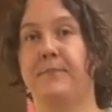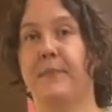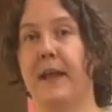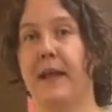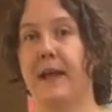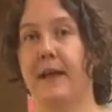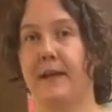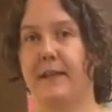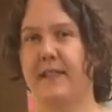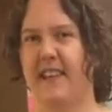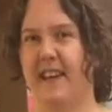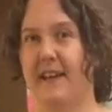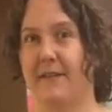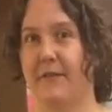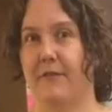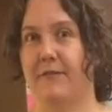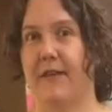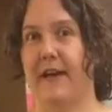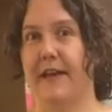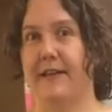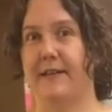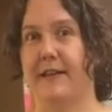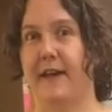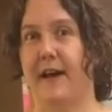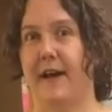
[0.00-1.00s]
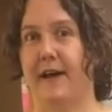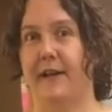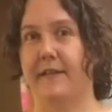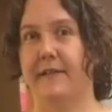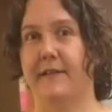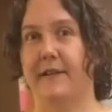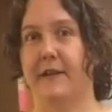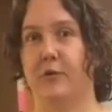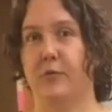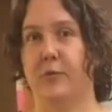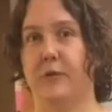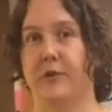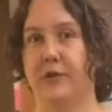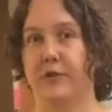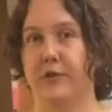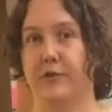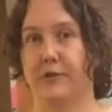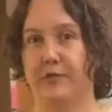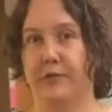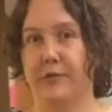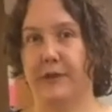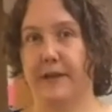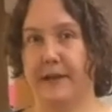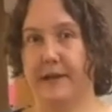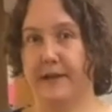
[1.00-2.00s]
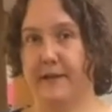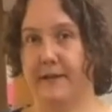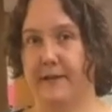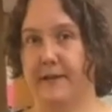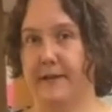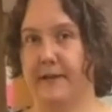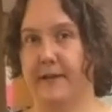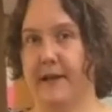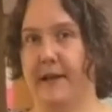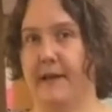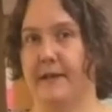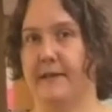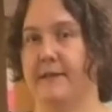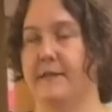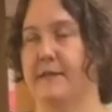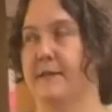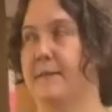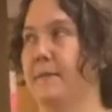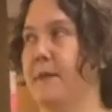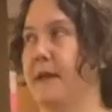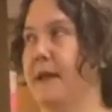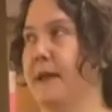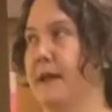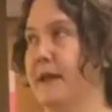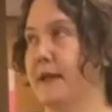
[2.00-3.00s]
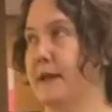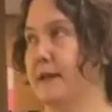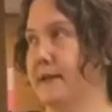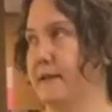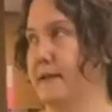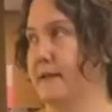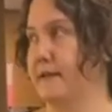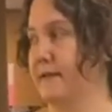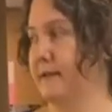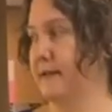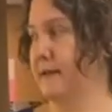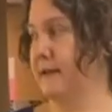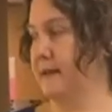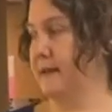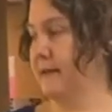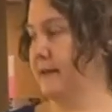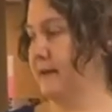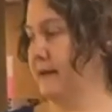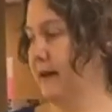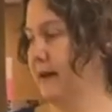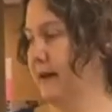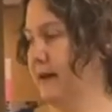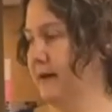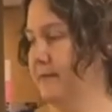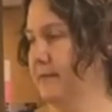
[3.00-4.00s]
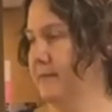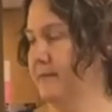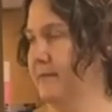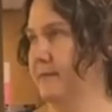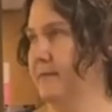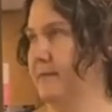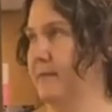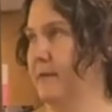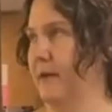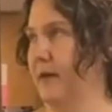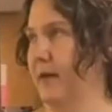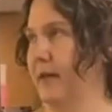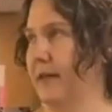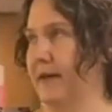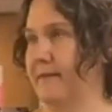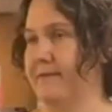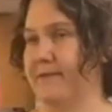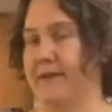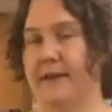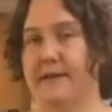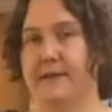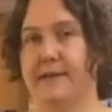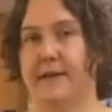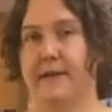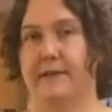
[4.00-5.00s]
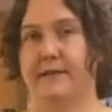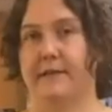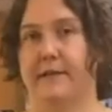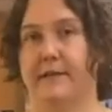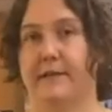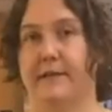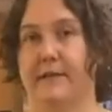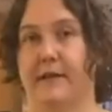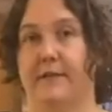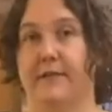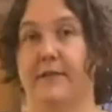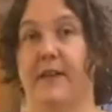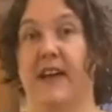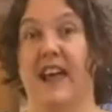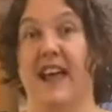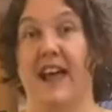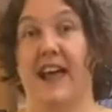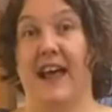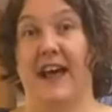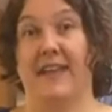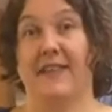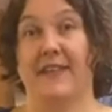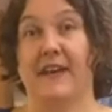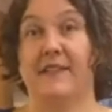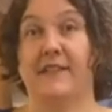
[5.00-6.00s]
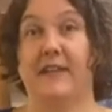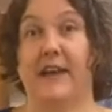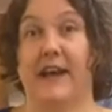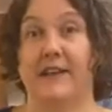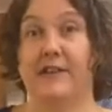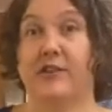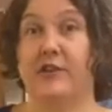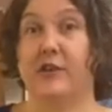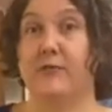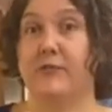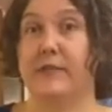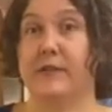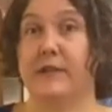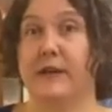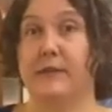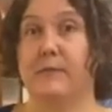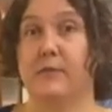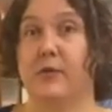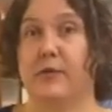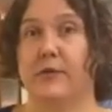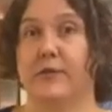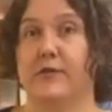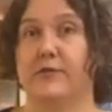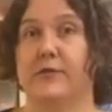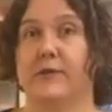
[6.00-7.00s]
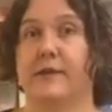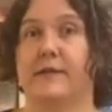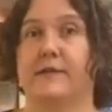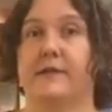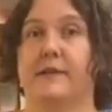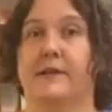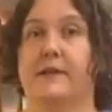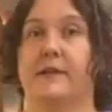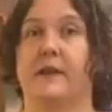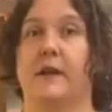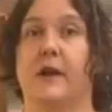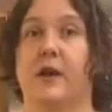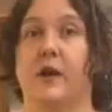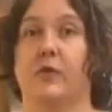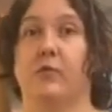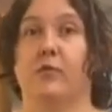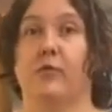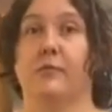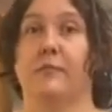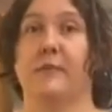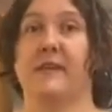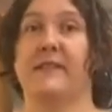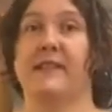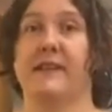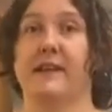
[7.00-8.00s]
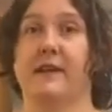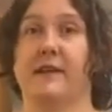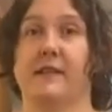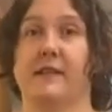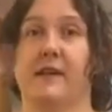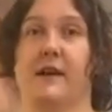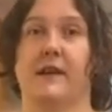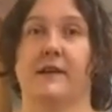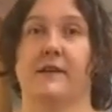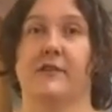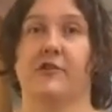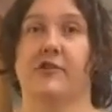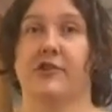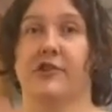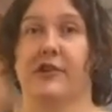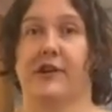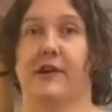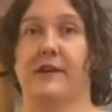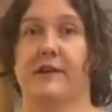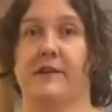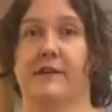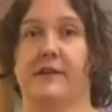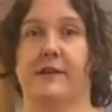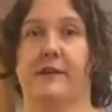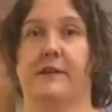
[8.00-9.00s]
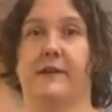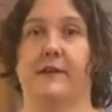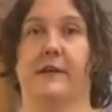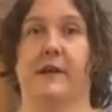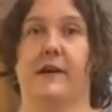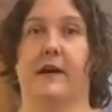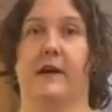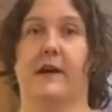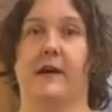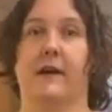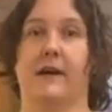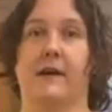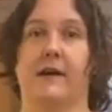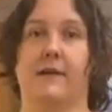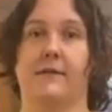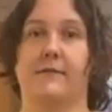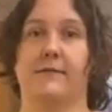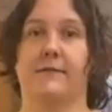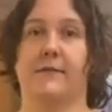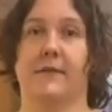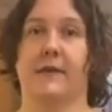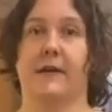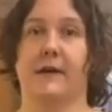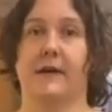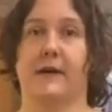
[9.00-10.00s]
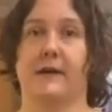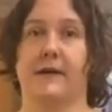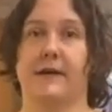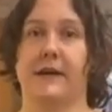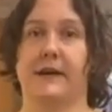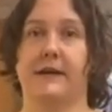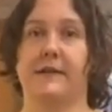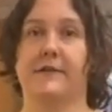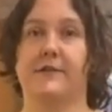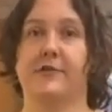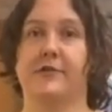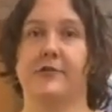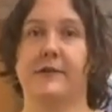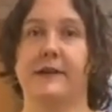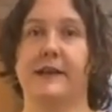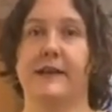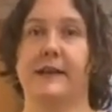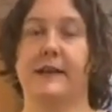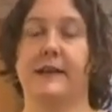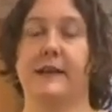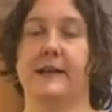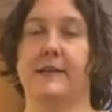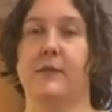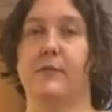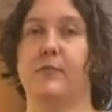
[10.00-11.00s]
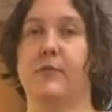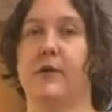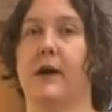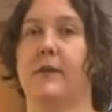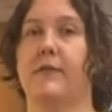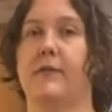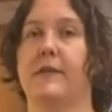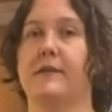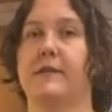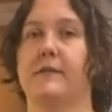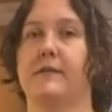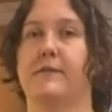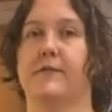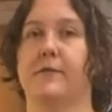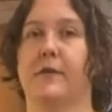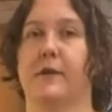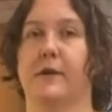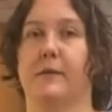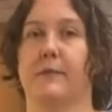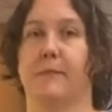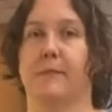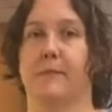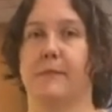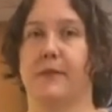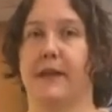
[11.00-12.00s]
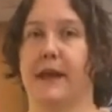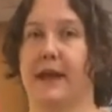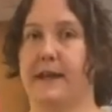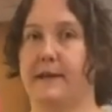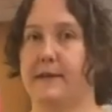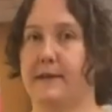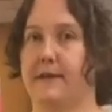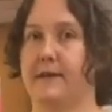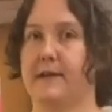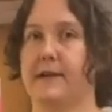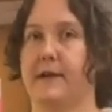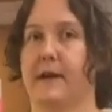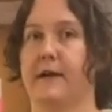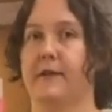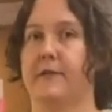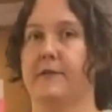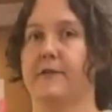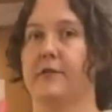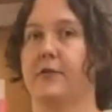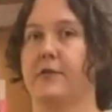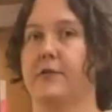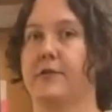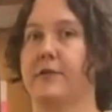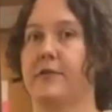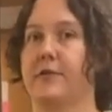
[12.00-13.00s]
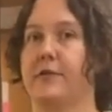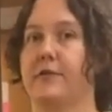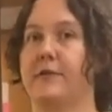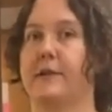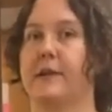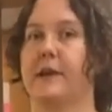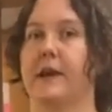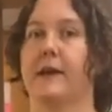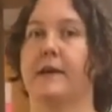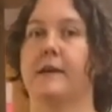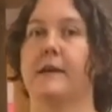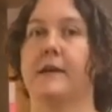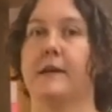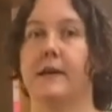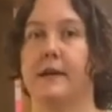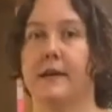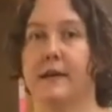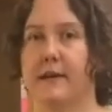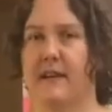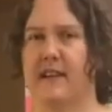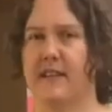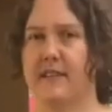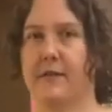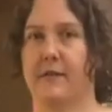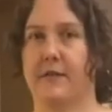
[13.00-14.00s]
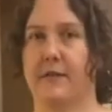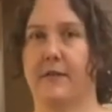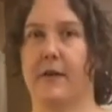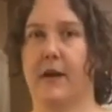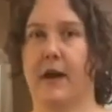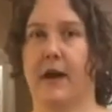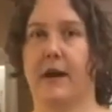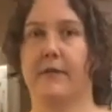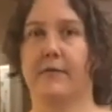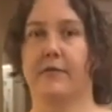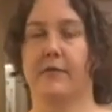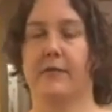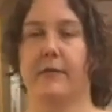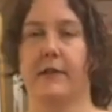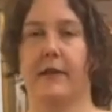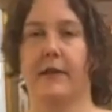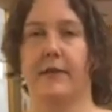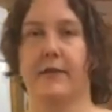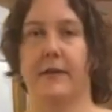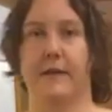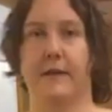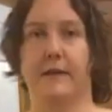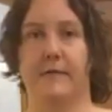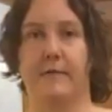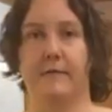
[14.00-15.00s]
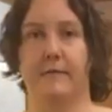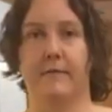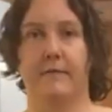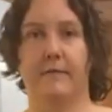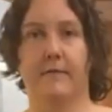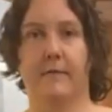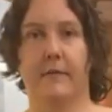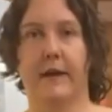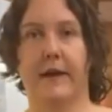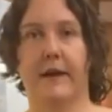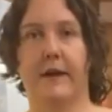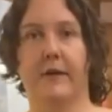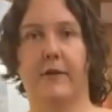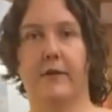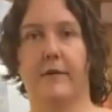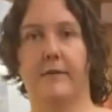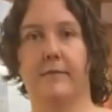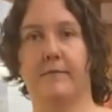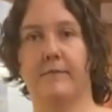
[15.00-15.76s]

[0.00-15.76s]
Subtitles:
They have a fantastic quaternary case to see all that fantastic stuff. And that's actually really most recent. We're missing a lot of chunk of history in the province from the end of the dinosaurs to today. It's a kind of a really thin layer.